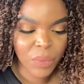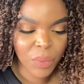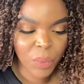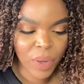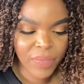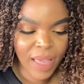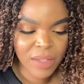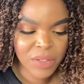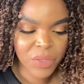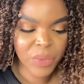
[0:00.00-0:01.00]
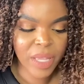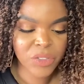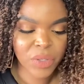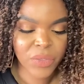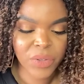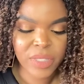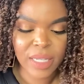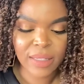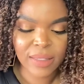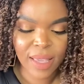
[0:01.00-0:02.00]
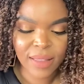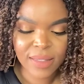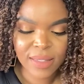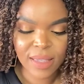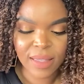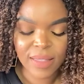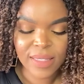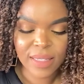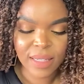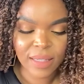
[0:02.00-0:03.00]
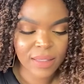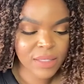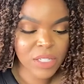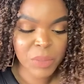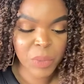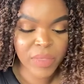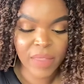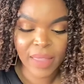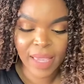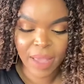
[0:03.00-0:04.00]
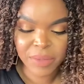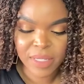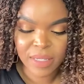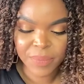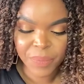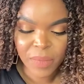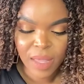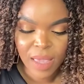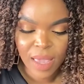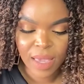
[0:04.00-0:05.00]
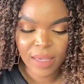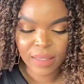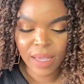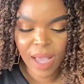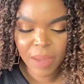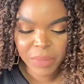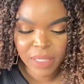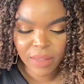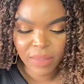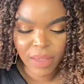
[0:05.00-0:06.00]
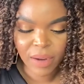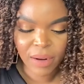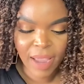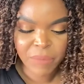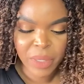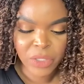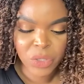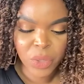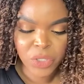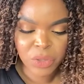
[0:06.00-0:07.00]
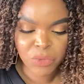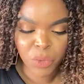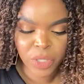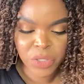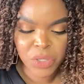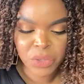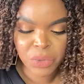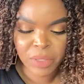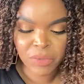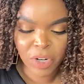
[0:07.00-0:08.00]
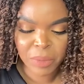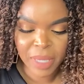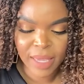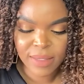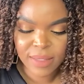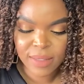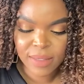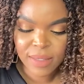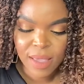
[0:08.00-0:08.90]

1,313 deaths in the city, within the county. In Compton, there have been 242 confirmed cases.